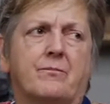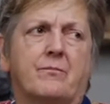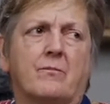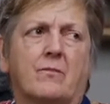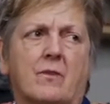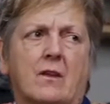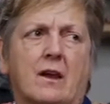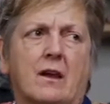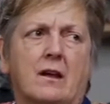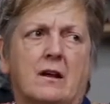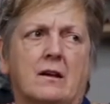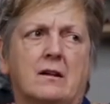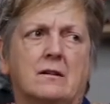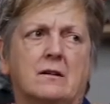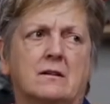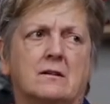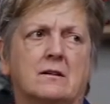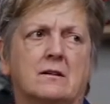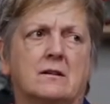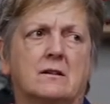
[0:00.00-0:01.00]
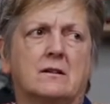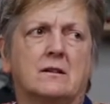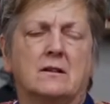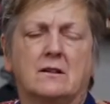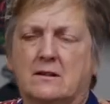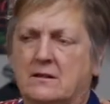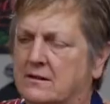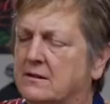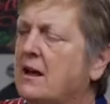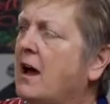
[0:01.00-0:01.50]
Between ten to twenty
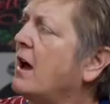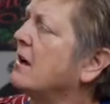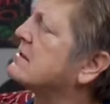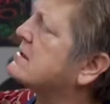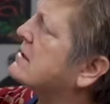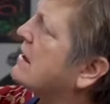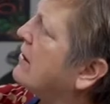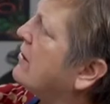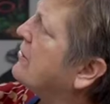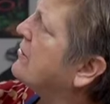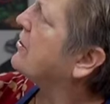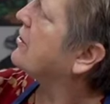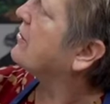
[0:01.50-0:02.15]
dollars. Yeah, so